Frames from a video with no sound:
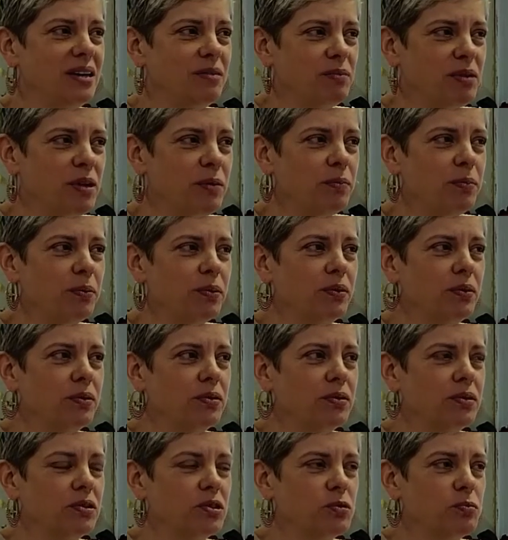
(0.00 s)

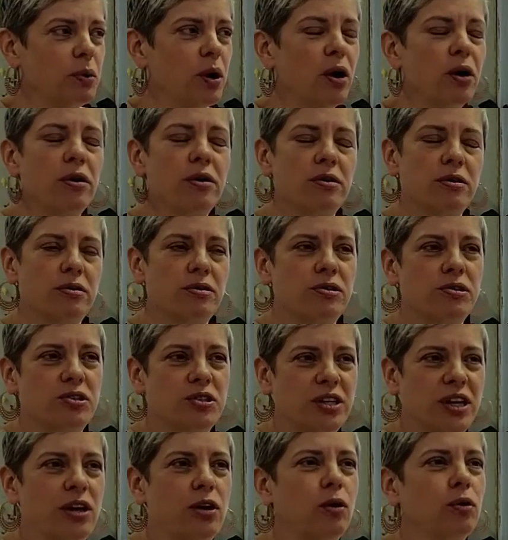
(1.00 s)
people's partners
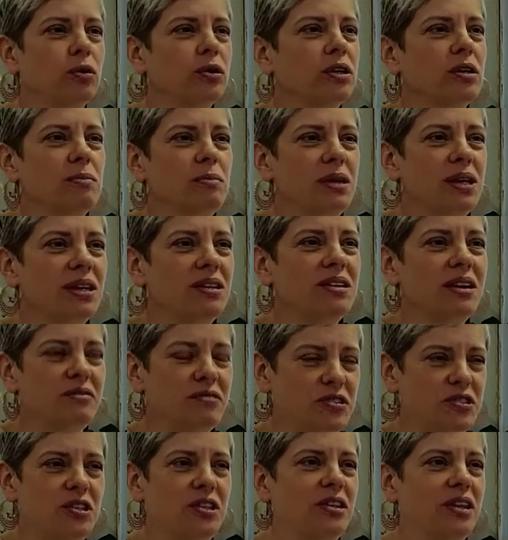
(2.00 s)
can only be a
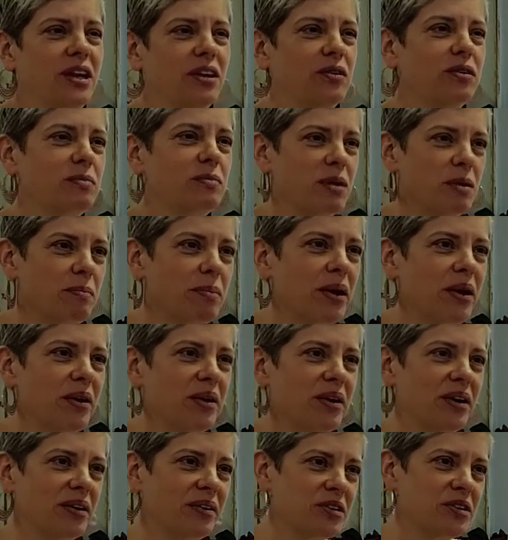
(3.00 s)
deficit. They can only be a
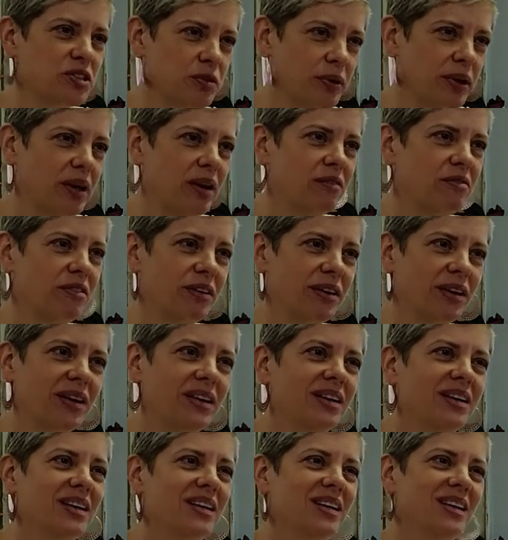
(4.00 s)
barrier to recovery.
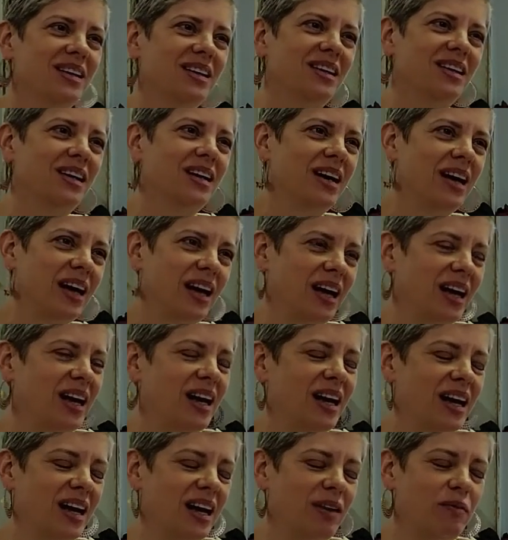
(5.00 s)

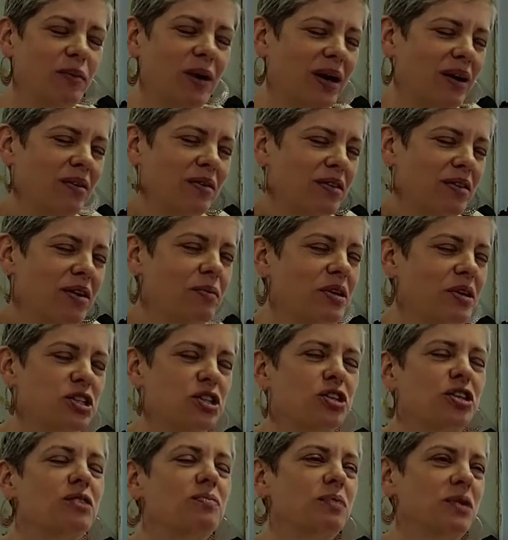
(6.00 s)
And I don't think we
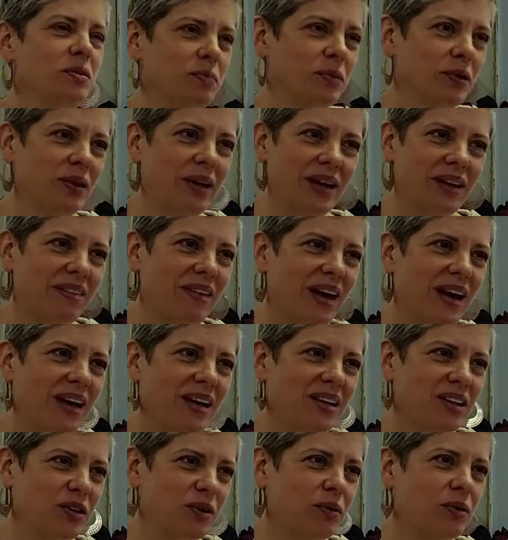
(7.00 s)
treat people like that
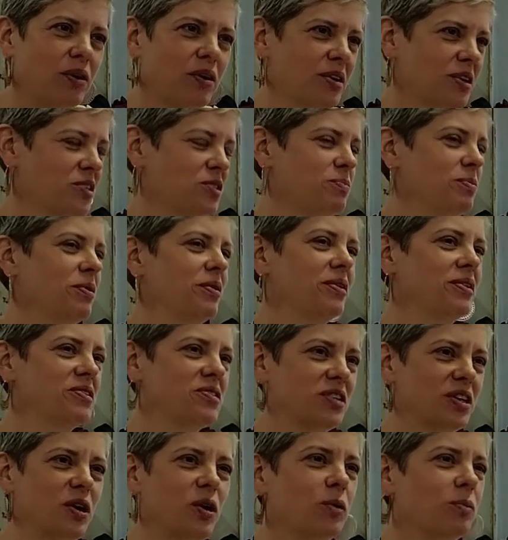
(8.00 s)
who aren't
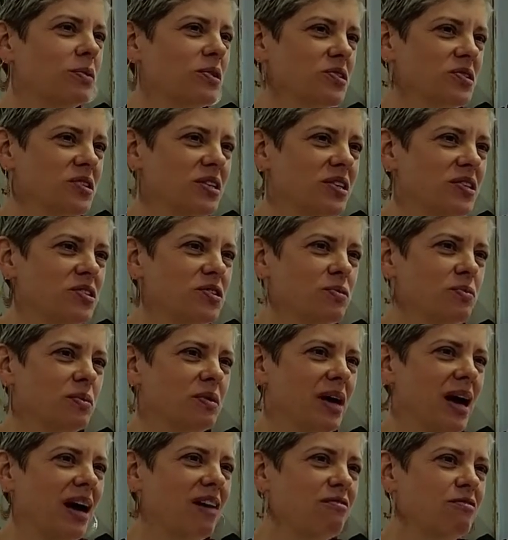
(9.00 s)
experiencing homelessness.
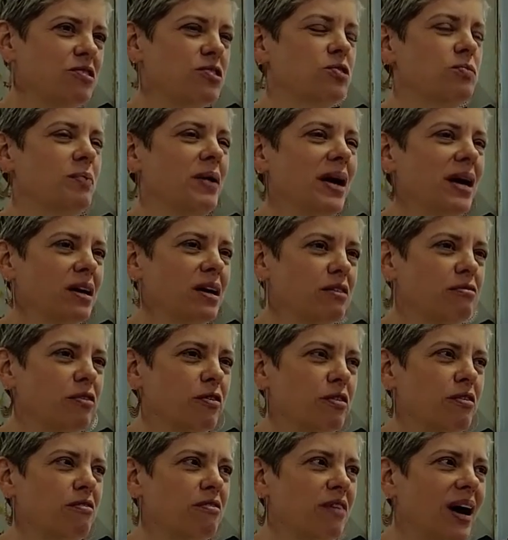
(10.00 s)
We have respect for
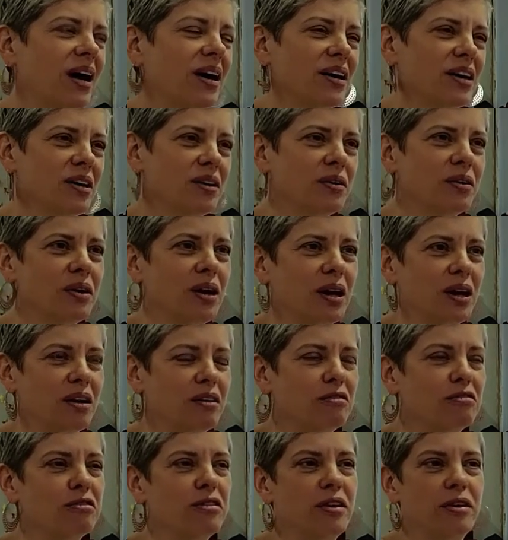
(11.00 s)
the value
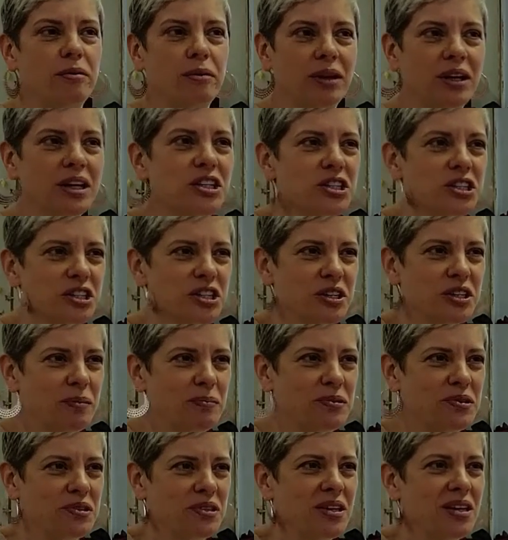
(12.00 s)
of their
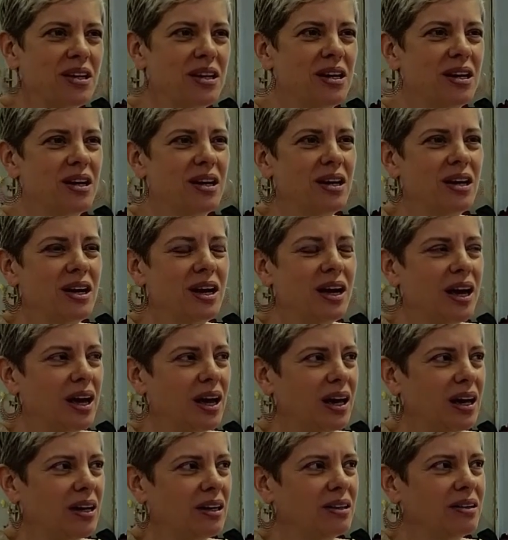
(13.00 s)
relationships. Yeah.
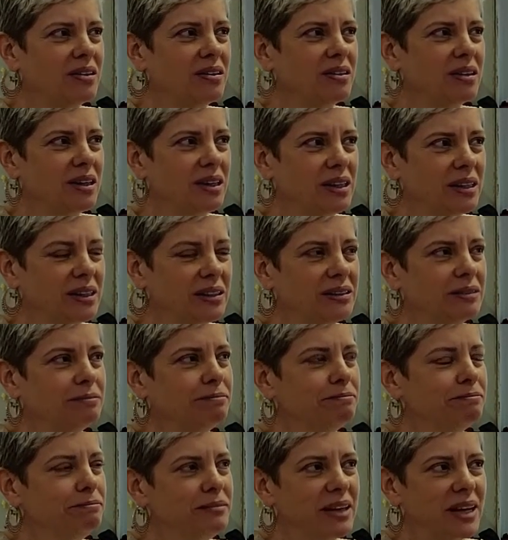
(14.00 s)
And
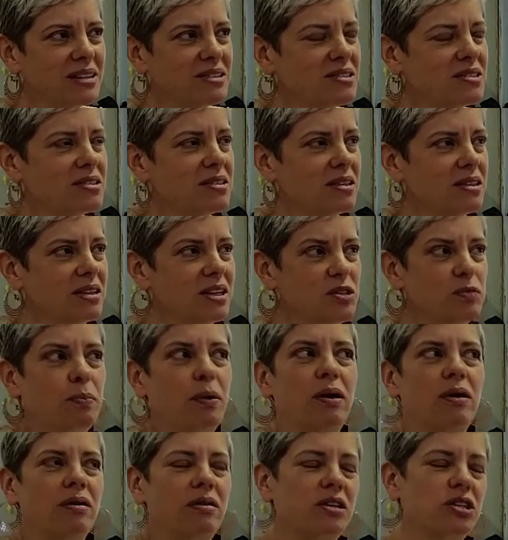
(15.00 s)
that's
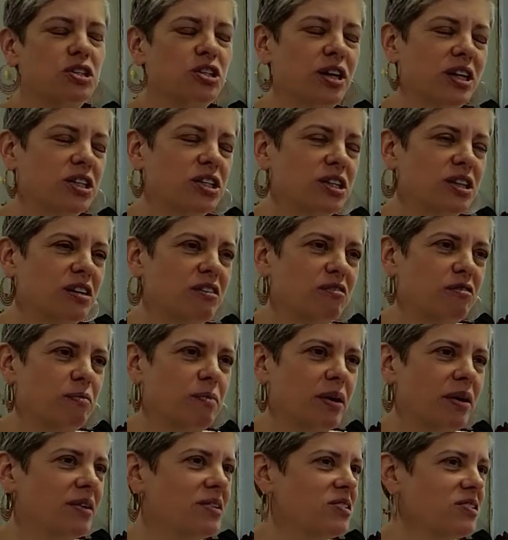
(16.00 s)
part of the tragedy of
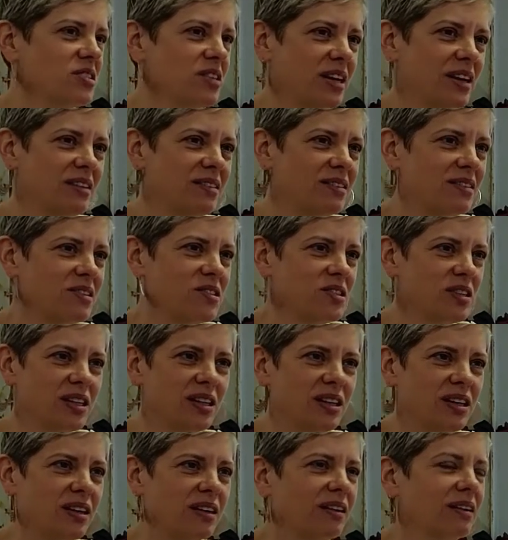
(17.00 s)
Barry's death, is
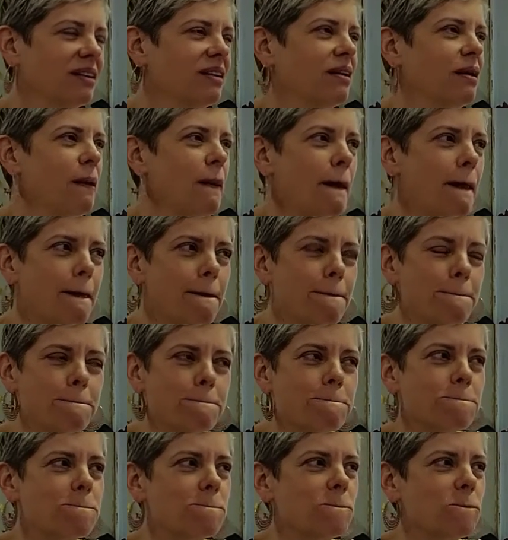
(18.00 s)
thinking,
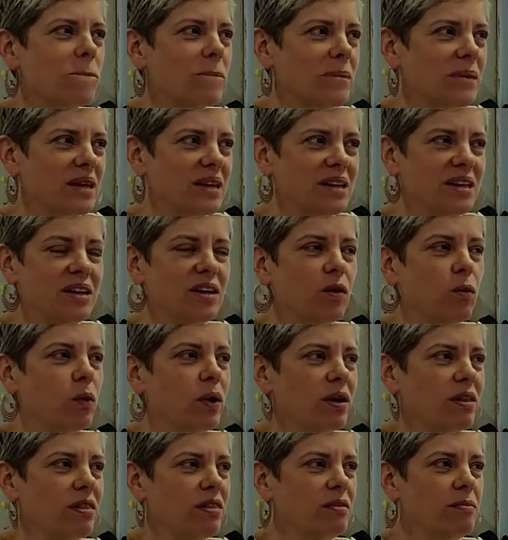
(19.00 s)
you know,
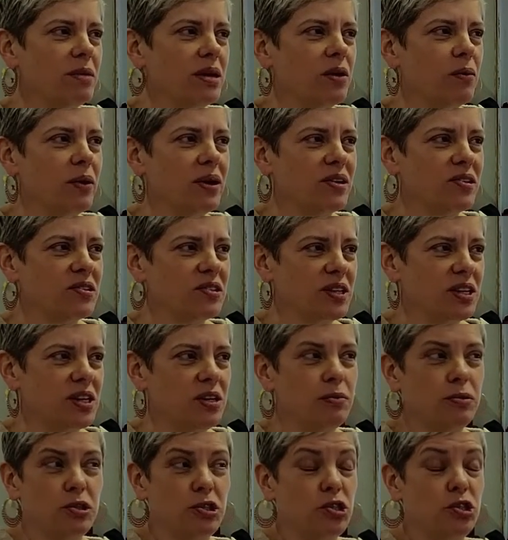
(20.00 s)
one of the many ways that
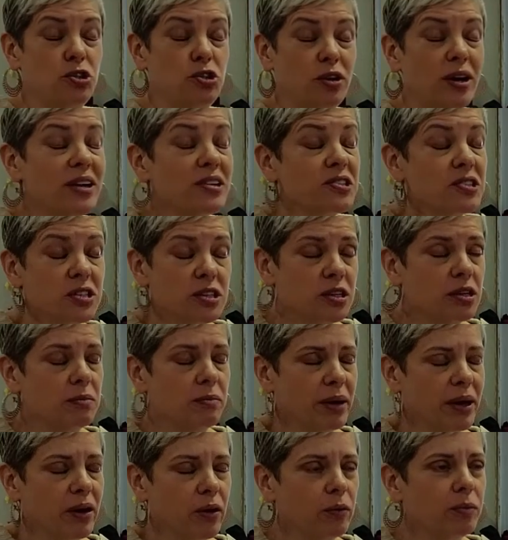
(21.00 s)
he was stressed
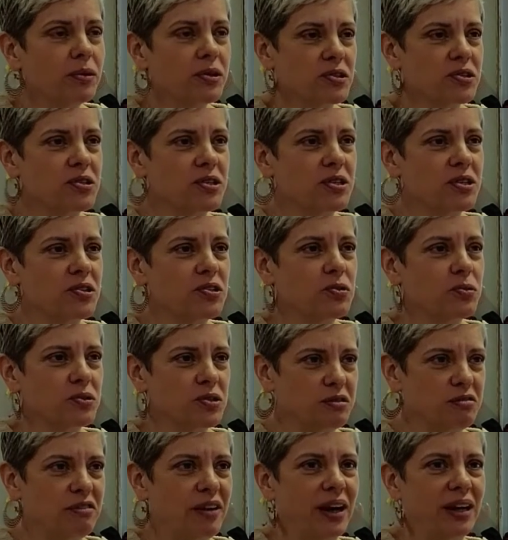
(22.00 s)
by homelessness was
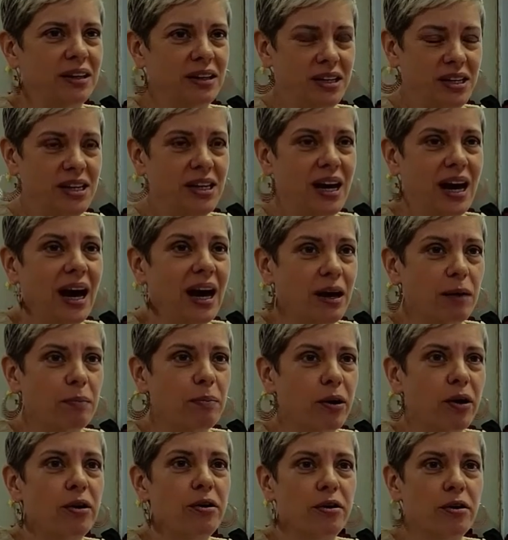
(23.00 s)
the fact that he had a
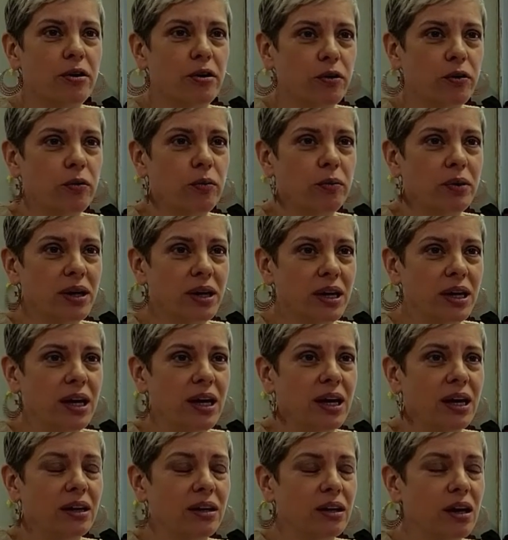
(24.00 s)
partner whom
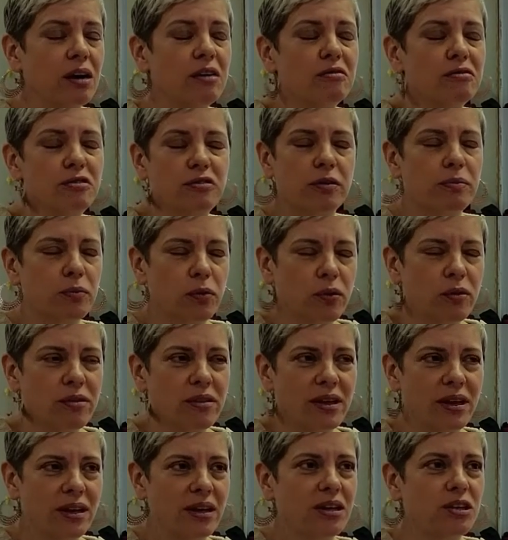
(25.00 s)
he loved for more
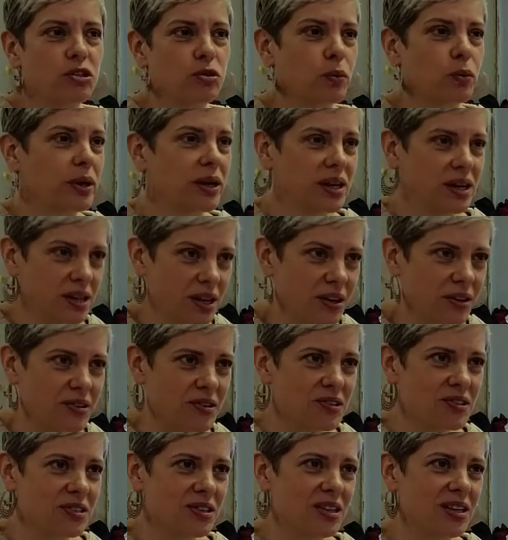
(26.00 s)
than 20
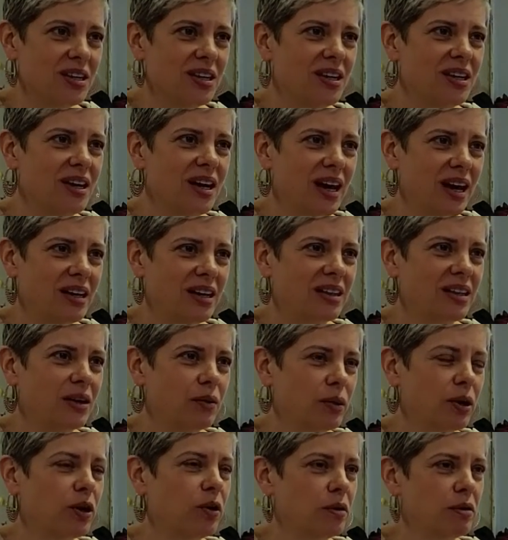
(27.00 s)
years. And they
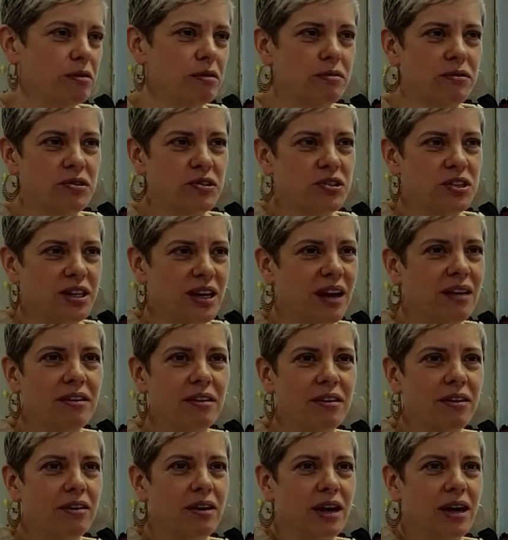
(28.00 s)
were going through this
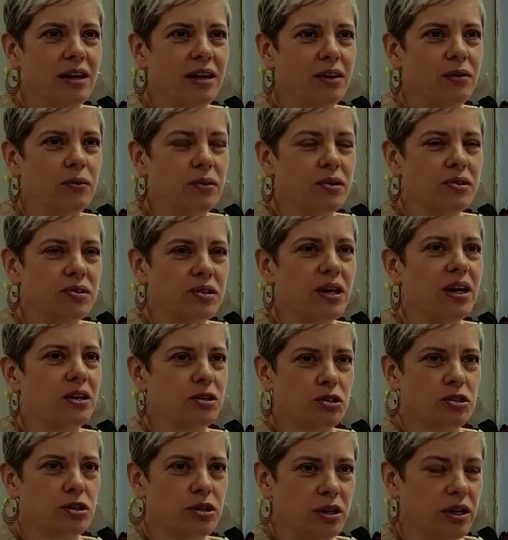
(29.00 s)
together, and it was
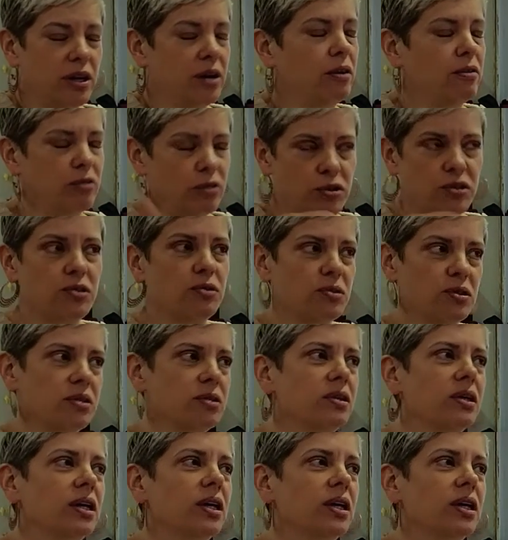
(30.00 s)
extra, you know, of course it was,